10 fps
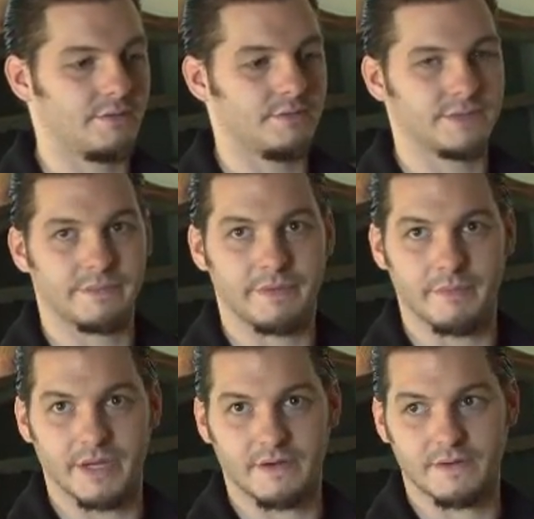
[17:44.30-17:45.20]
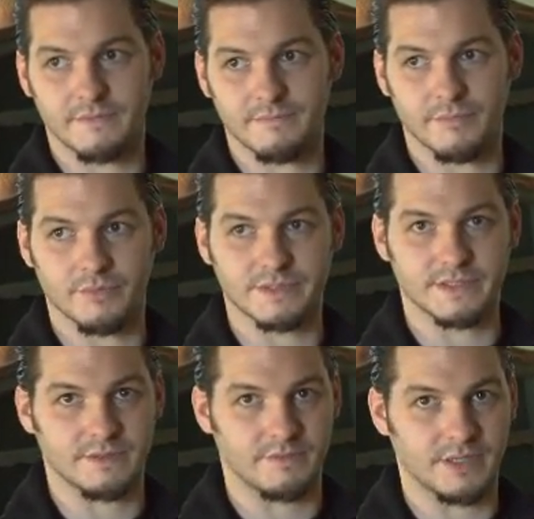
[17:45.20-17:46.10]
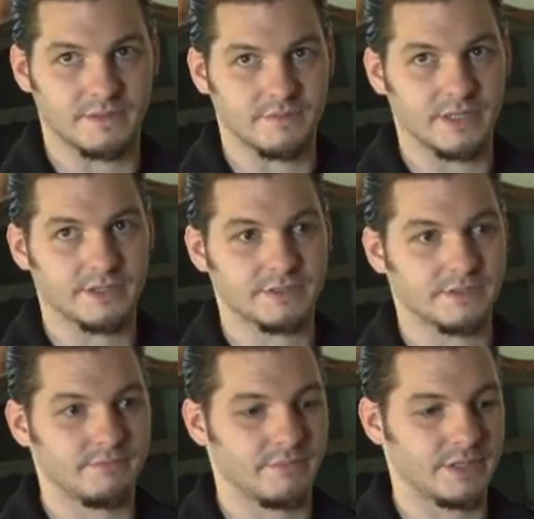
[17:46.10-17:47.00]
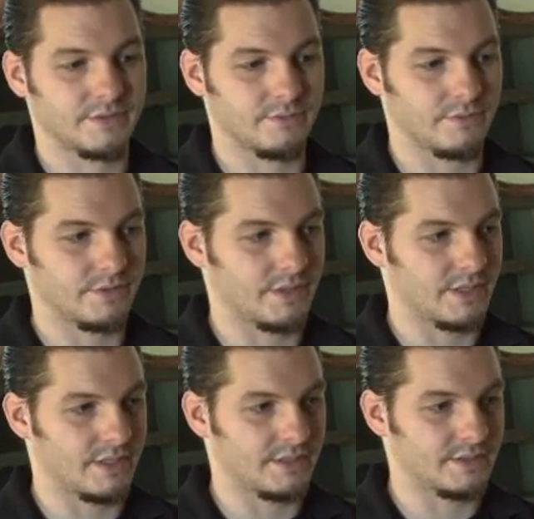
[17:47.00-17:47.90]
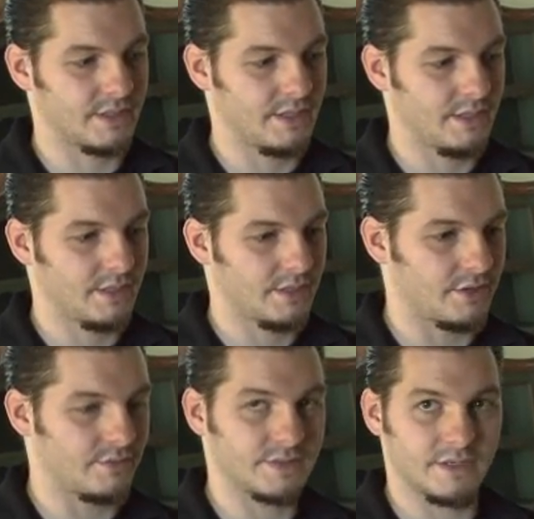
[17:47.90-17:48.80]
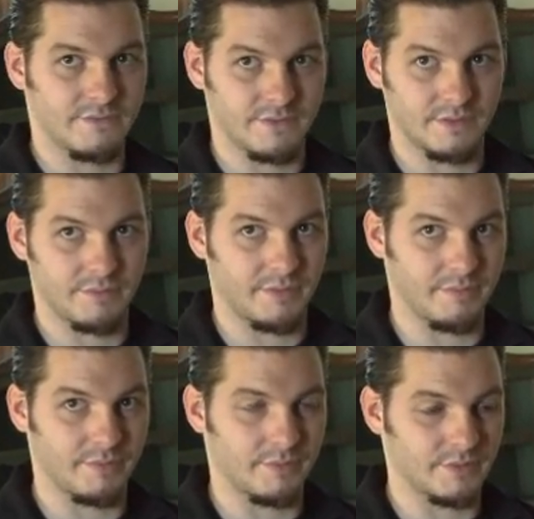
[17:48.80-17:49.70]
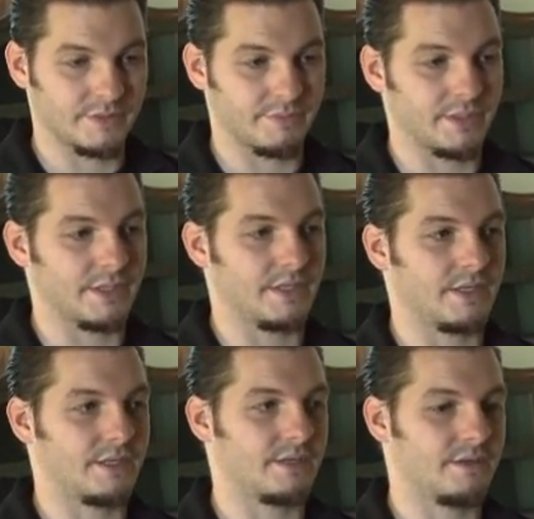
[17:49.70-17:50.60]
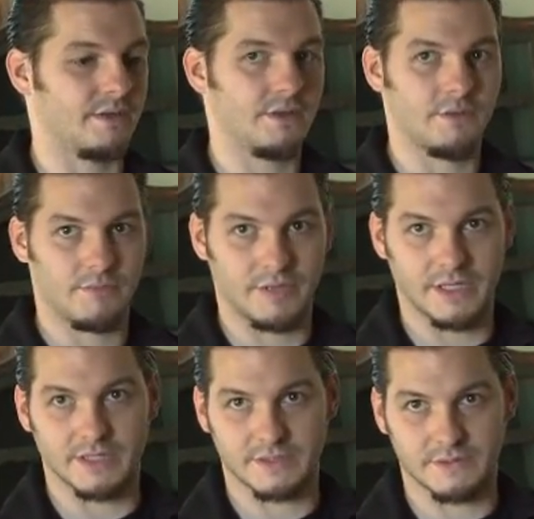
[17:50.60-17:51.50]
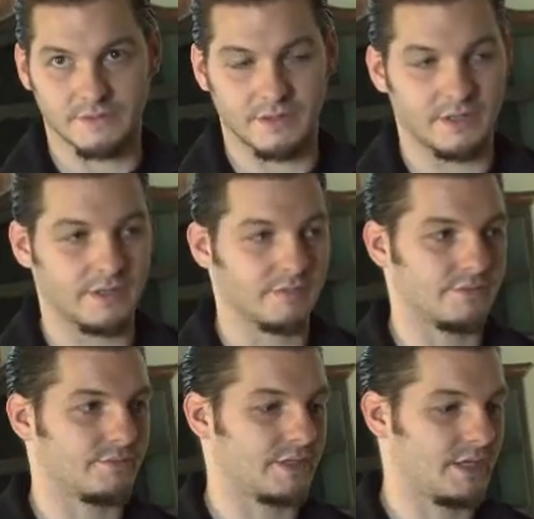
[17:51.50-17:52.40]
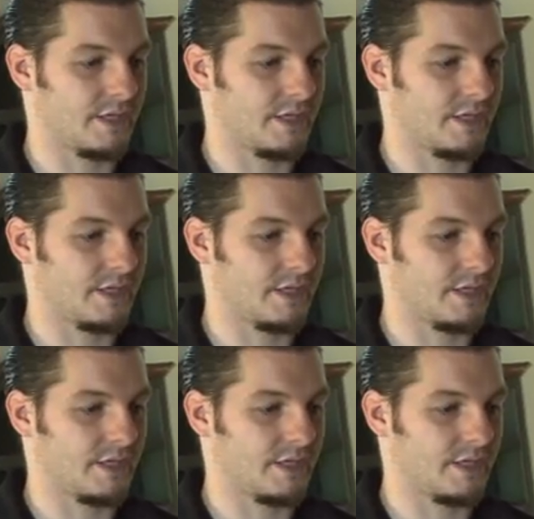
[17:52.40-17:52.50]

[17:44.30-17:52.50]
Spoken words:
holds up the mic, points it in the right direction, makes sure that it's close enough to the people who are speaking, and we get as good audio as we